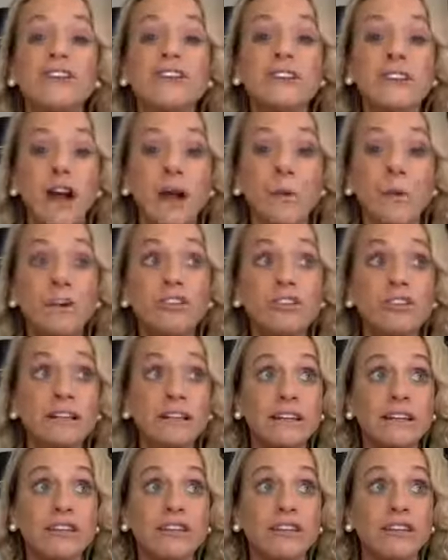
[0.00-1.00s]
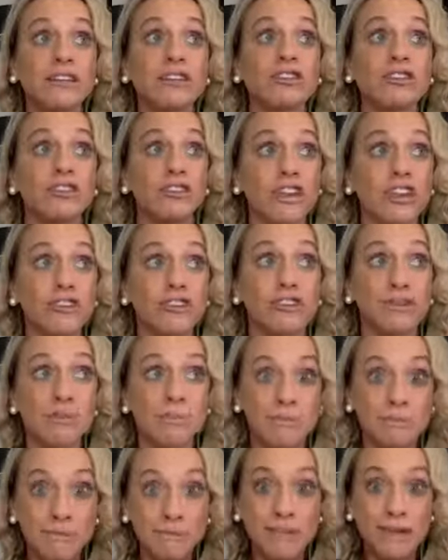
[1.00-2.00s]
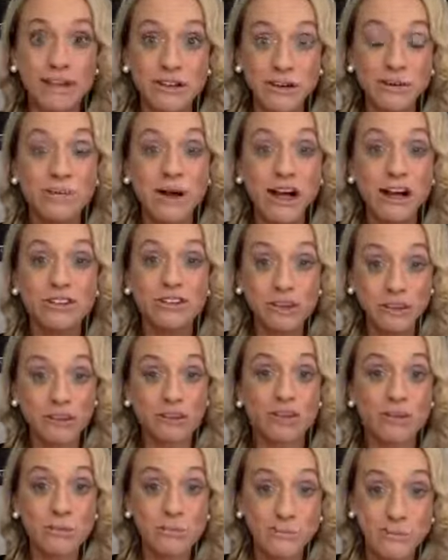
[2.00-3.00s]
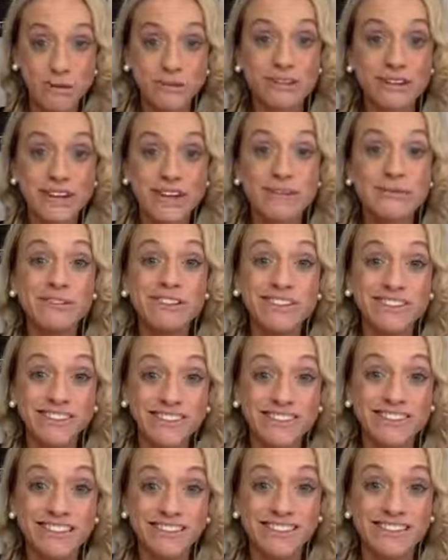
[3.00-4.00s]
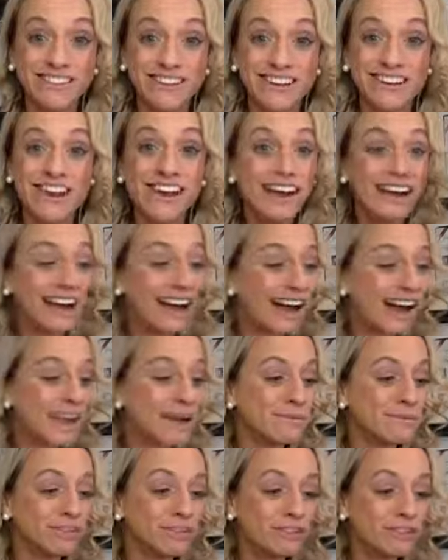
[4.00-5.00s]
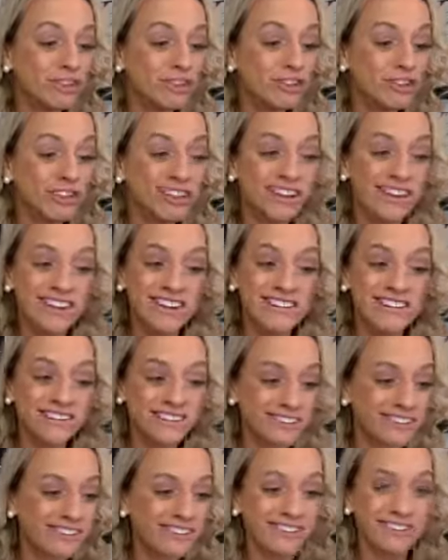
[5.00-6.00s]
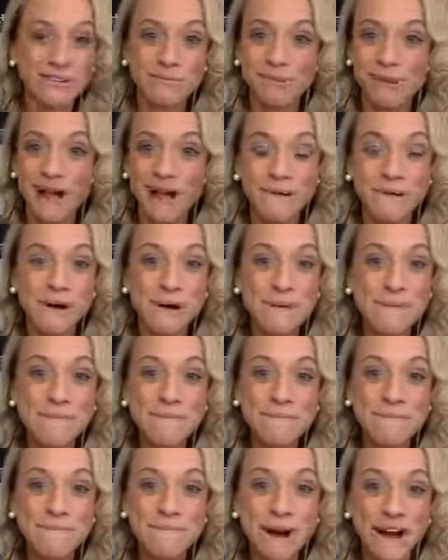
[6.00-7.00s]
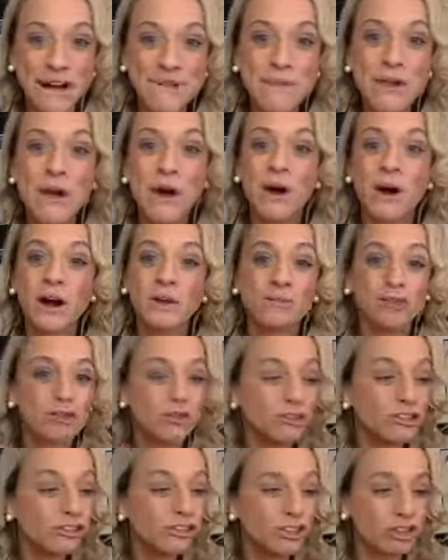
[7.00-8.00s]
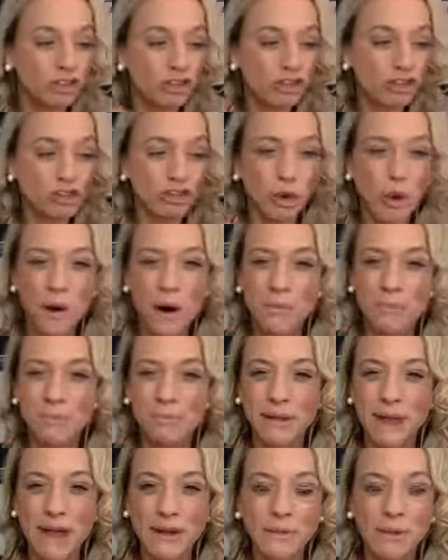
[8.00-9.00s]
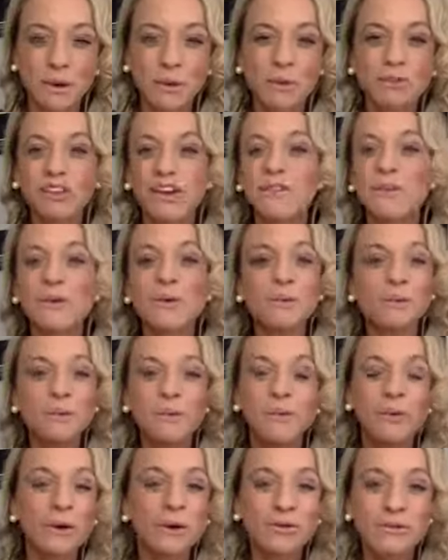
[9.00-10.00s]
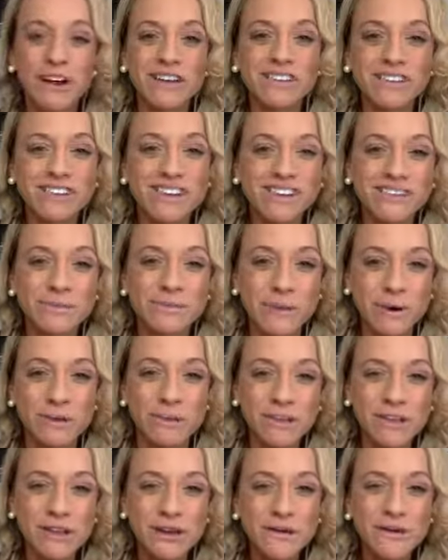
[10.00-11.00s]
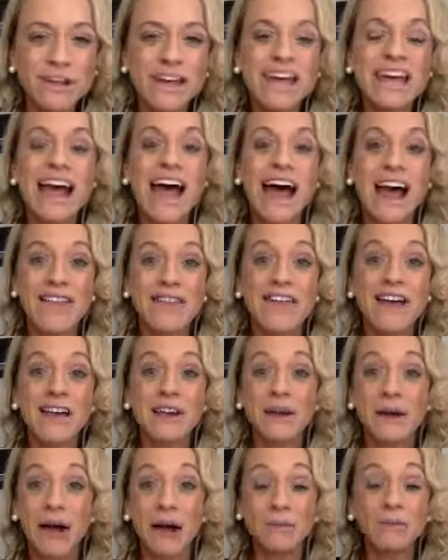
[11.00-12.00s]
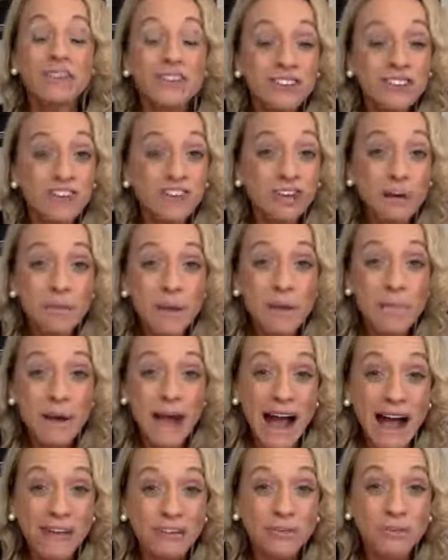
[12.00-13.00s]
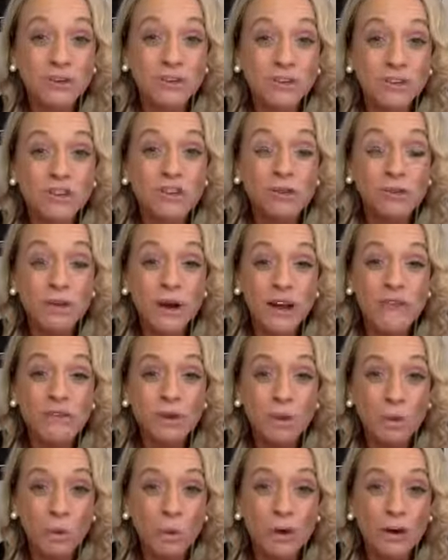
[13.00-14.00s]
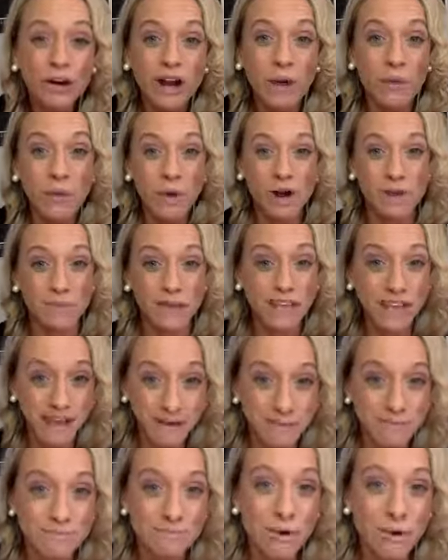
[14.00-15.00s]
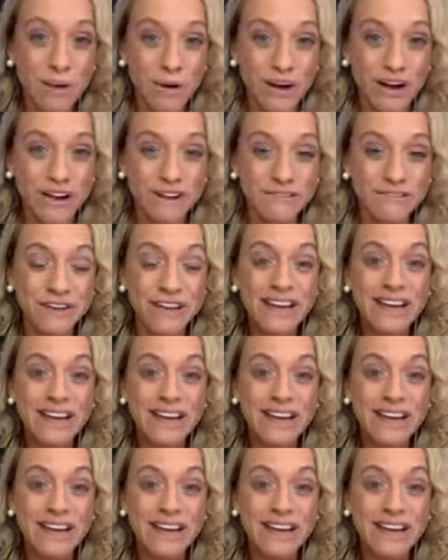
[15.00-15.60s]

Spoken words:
I want you to literally change your middle name to consistency. I am Trish Consistency Blackwell, right? Or I'm Trish Show Up Blackwell, whichever word resonates more with you. And then I would change all my passwords to whatever word I want to become more of.